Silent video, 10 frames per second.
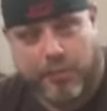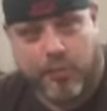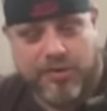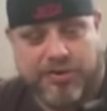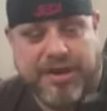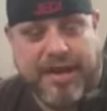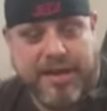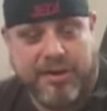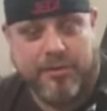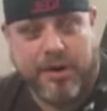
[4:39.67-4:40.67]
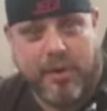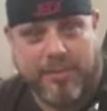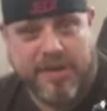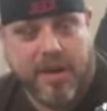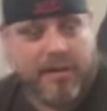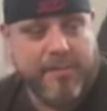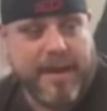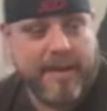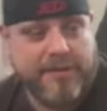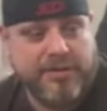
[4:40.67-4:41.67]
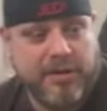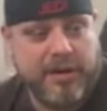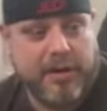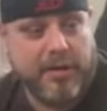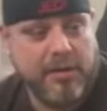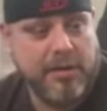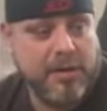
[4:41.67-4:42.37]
Once you get it, you'll know what I'm talking about. The trigger,